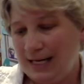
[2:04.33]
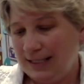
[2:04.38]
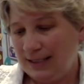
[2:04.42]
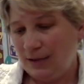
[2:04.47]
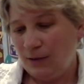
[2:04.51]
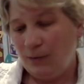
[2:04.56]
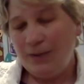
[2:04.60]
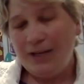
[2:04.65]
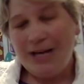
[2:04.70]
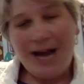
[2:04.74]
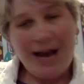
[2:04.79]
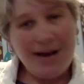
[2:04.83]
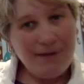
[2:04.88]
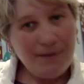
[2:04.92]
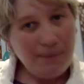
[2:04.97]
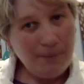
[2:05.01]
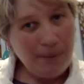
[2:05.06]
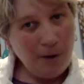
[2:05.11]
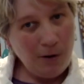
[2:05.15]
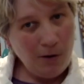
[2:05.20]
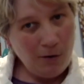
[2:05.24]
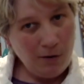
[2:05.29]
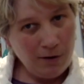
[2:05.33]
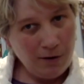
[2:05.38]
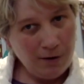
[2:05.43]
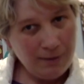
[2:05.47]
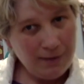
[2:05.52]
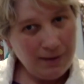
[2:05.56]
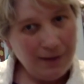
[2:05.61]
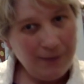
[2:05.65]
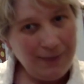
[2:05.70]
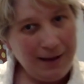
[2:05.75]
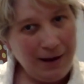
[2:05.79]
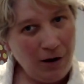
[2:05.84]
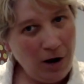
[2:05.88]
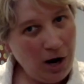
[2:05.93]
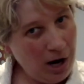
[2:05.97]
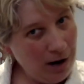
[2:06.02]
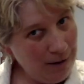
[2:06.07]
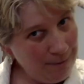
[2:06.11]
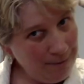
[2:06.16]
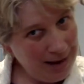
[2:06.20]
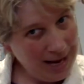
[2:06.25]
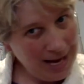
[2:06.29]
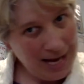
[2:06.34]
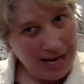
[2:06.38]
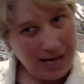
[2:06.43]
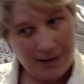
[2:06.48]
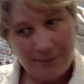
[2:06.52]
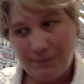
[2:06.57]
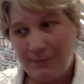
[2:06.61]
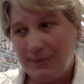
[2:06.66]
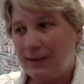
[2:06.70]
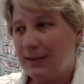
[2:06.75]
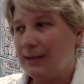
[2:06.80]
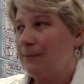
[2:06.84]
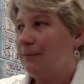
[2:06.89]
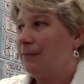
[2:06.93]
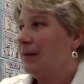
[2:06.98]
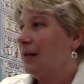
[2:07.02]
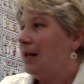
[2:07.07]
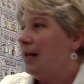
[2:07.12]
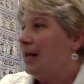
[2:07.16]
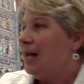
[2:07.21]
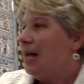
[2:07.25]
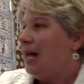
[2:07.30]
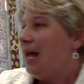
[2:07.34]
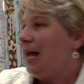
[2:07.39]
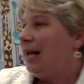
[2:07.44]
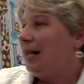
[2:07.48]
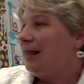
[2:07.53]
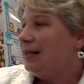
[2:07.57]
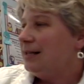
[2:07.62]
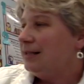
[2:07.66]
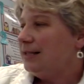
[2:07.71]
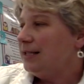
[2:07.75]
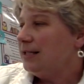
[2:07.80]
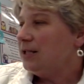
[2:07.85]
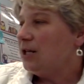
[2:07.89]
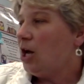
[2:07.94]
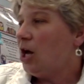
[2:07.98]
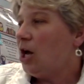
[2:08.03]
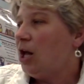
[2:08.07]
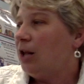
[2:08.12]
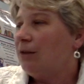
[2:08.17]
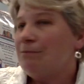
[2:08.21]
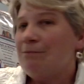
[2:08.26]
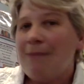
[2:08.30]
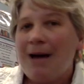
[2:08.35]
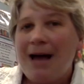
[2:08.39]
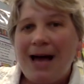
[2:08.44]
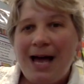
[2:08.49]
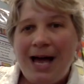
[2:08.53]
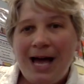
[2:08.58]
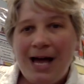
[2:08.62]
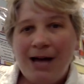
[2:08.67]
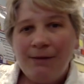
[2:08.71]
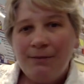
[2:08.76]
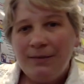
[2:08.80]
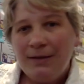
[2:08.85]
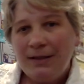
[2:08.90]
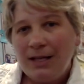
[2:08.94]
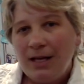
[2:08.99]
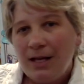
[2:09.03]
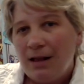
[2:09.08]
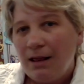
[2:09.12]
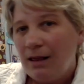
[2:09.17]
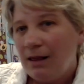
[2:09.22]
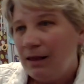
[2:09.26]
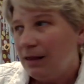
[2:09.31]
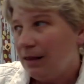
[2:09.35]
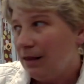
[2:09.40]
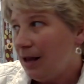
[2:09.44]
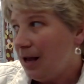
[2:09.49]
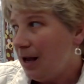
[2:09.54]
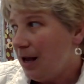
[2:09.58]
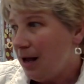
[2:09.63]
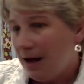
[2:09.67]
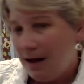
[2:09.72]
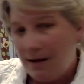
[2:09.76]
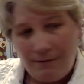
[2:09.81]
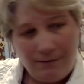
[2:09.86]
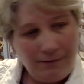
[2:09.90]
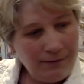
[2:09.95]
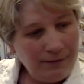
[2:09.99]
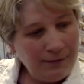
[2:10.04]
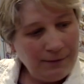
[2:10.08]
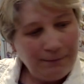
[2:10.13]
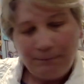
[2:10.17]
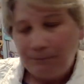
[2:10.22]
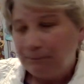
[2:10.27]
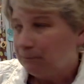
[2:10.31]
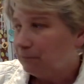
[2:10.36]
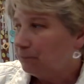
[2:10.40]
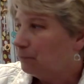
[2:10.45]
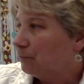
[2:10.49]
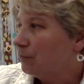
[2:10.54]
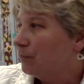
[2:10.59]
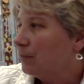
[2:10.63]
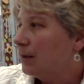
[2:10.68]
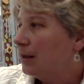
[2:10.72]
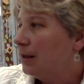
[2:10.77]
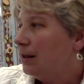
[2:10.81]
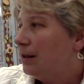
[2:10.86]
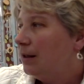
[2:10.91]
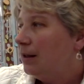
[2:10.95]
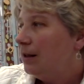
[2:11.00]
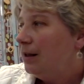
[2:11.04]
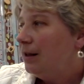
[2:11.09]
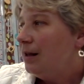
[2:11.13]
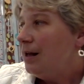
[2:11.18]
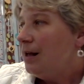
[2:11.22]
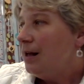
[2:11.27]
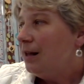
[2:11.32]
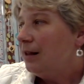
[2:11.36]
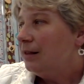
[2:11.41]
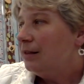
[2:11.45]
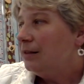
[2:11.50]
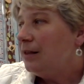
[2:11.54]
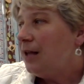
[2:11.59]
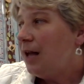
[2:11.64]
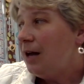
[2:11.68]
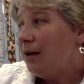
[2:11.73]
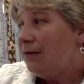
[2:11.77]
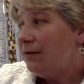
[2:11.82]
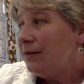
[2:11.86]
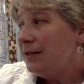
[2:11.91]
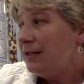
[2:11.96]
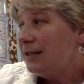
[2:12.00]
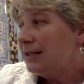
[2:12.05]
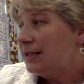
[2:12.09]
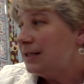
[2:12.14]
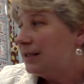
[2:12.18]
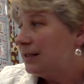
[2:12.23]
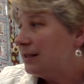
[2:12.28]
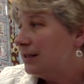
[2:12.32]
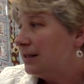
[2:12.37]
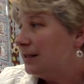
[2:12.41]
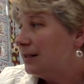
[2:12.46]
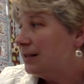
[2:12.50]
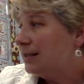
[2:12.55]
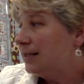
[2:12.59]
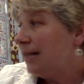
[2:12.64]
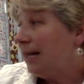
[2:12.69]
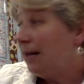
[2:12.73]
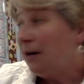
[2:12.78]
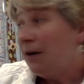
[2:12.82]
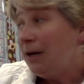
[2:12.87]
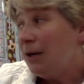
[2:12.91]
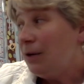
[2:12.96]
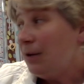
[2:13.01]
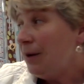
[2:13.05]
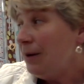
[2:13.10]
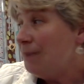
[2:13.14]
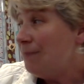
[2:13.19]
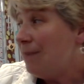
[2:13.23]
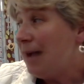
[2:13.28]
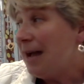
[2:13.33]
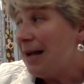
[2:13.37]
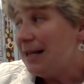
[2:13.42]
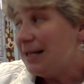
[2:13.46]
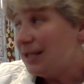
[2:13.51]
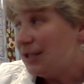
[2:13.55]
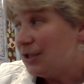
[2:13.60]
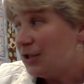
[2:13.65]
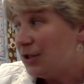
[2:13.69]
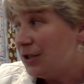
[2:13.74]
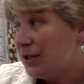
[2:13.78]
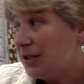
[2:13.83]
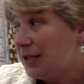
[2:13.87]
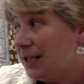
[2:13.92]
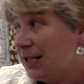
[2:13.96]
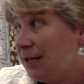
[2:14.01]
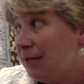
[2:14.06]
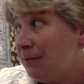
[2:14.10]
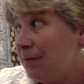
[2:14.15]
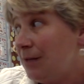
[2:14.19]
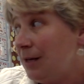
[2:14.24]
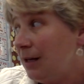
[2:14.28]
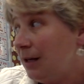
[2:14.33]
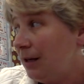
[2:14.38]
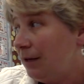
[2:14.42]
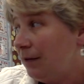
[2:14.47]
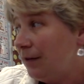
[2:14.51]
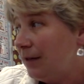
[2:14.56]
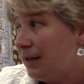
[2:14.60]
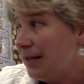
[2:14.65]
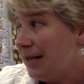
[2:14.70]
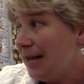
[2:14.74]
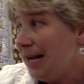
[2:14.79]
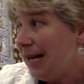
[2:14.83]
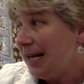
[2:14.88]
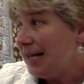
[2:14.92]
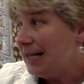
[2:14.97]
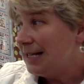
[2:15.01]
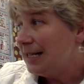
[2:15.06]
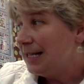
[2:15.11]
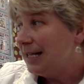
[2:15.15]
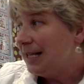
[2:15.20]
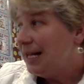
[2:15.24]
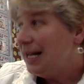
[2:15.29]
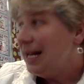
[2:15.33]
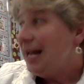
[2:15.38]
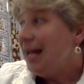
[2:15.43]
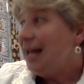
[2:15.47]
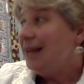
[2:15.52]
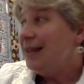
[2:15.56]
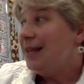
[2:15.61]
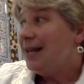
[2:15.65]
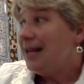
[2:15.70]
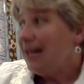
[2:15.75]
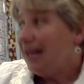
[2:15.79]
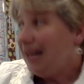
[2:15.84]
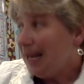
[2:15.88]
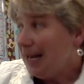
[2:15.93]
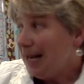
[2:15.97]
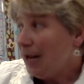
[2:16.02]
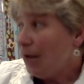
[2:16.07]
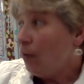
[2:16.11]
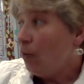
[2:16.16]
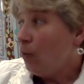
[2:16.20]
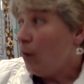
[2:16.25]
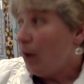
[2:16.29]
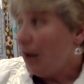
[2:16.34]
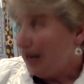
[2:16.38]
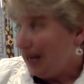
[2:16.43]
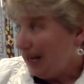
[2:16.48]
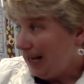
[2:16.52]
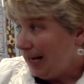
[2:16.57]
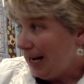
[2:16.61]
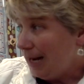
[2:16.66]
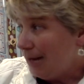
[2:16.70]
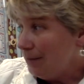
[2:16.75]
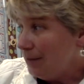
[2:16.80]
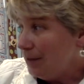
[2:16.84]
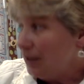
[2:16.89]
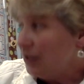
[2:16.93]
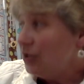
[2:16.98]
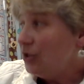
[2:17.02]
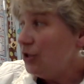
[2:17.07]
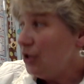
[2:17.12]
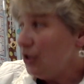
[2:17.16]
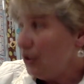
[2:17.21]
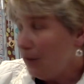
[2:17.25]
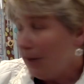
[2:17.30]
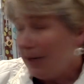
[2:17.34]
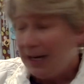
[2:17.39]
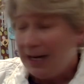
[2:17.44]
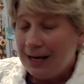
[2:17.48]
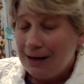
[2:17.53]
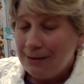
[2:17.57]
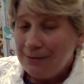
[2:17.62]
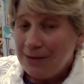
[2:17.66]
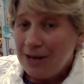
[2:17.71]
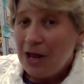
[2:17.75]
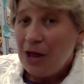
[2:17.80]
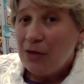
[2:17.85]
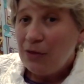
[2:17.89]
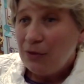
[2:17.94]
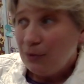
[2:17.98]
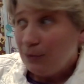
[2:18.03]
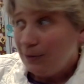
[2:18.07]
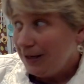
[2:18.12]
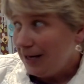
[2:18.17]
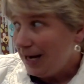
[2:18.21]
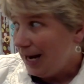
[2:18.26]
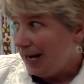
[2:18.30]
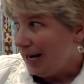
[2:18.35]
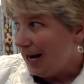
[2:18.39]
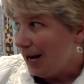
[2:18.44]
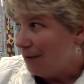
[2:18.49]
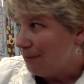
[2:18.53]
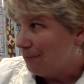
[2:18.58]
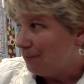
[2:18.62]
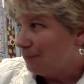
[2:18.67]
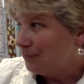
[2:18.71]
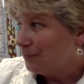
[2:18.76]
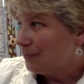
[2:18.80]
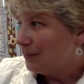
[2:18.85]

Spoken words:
So we have a poem about our moms. And this is called Mom's Love. Love is scaring away monsters in the middle of the night. Then again at 1 a.m., 2 a.m., 3 a.m.